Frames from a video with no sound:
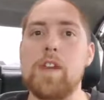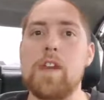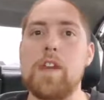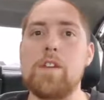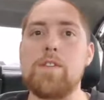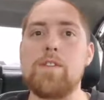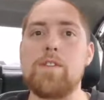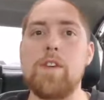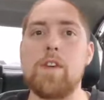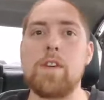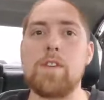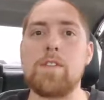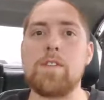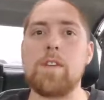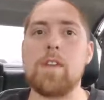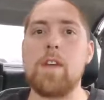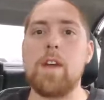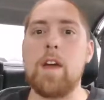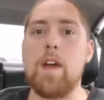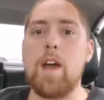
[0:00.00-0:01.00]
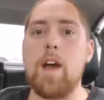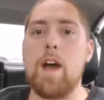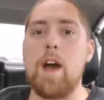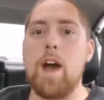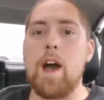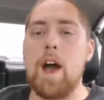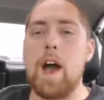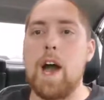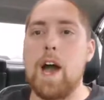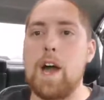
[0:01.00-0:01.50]
It's just,
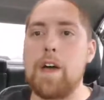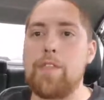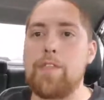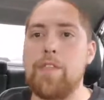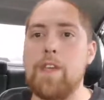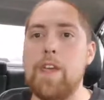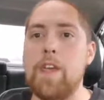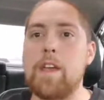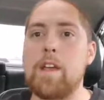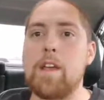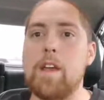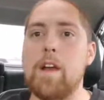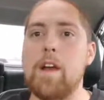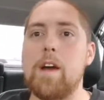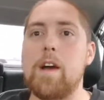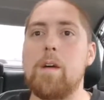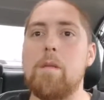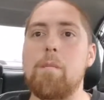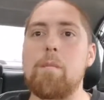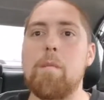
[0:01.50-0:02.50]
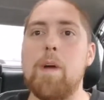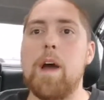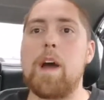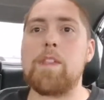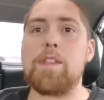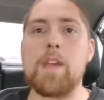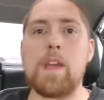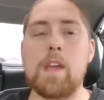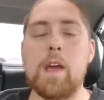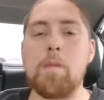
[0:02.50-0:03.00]
I think I
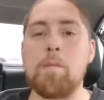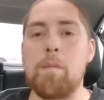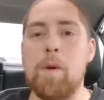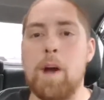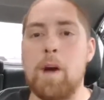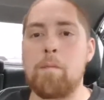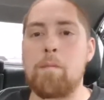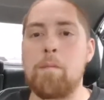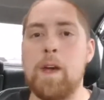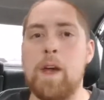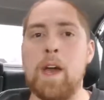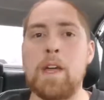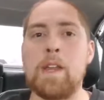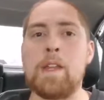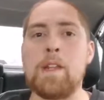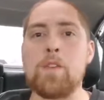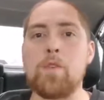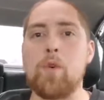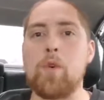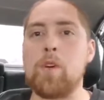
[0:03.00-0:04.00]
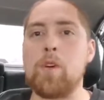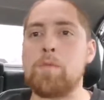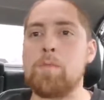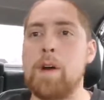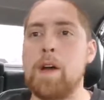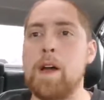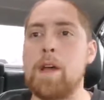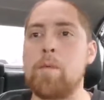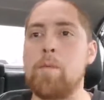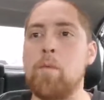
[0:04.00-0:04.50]
think I'm heading towards
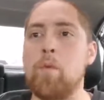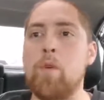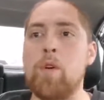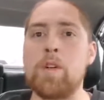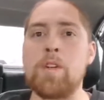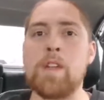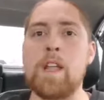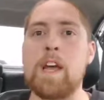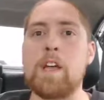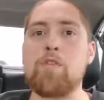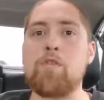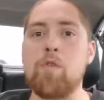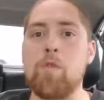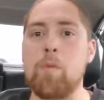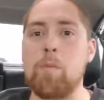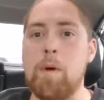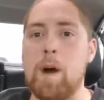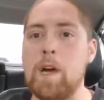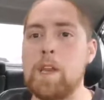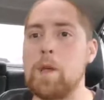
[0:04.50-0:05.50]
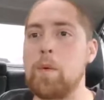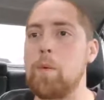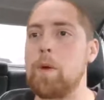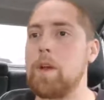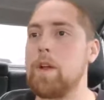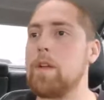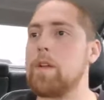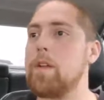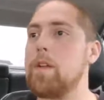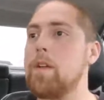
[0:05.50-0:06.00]
my more natural body
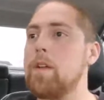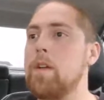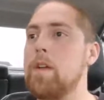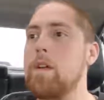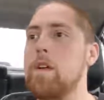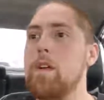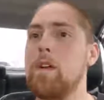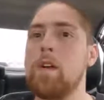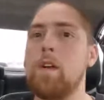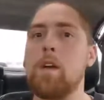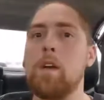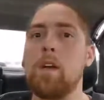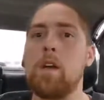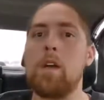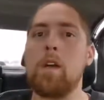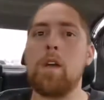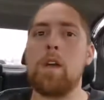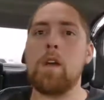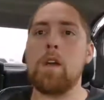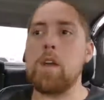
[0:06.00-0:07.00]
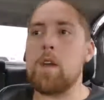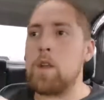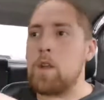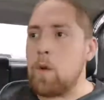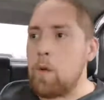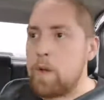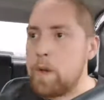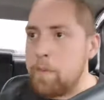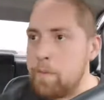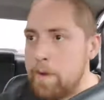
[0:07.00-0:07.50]
weight. You know
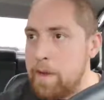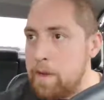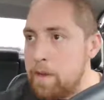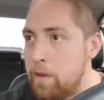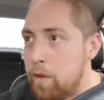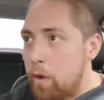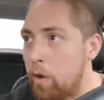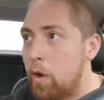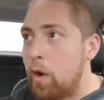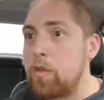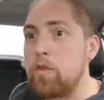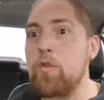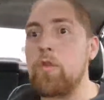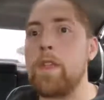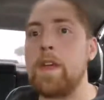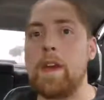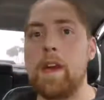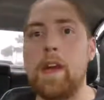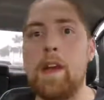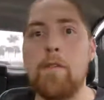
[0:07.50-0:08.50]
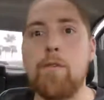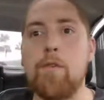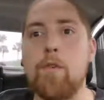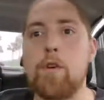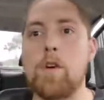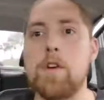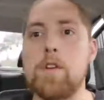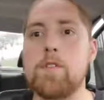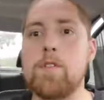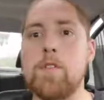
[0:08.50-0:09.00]
what I mean? All through the Air
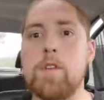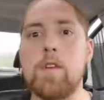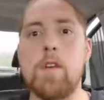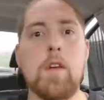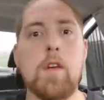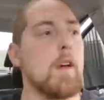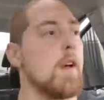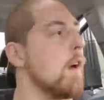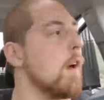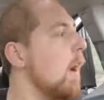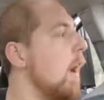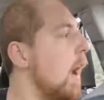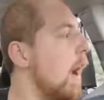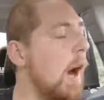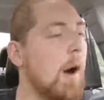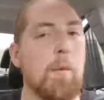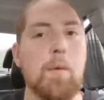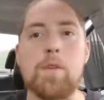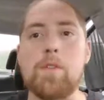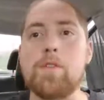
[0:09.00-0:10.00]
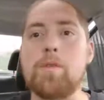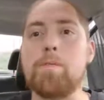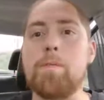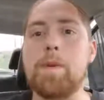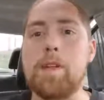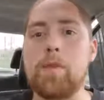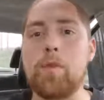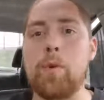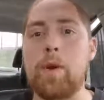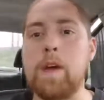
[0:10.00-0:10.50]
Force, I was
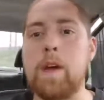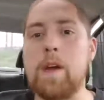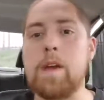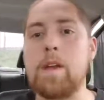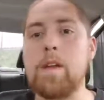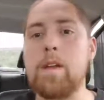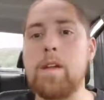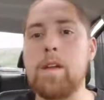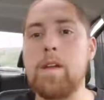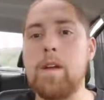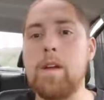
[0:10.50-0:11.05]
between.